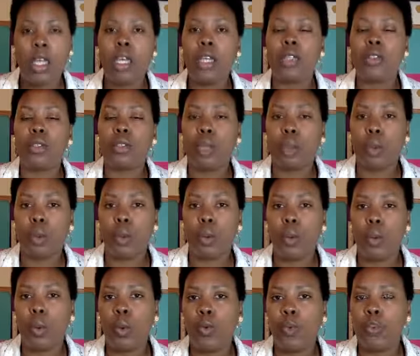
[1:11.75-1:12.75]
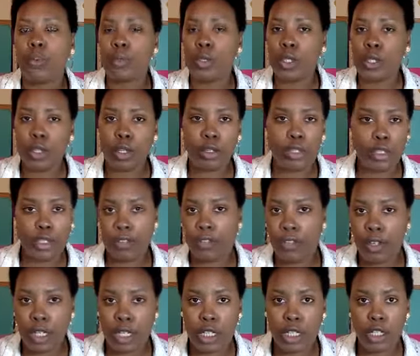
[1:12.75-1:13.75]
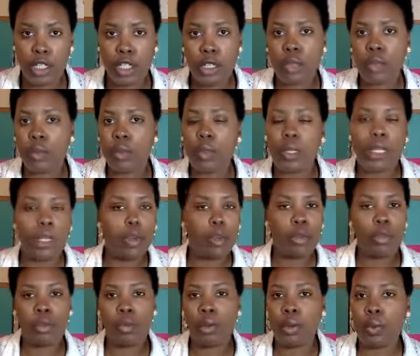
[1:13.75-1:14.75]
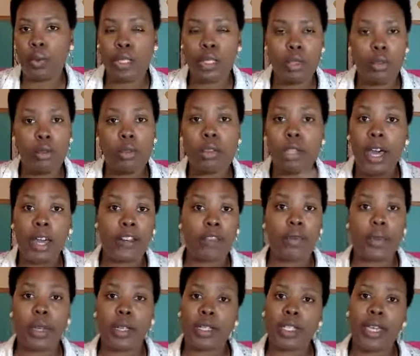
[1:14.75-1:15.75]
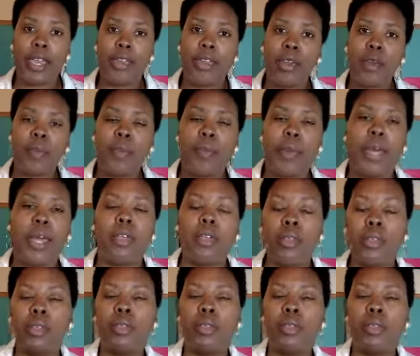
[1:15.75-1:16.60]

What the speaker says: So from start to finish, we go through, we do a lot of work together, but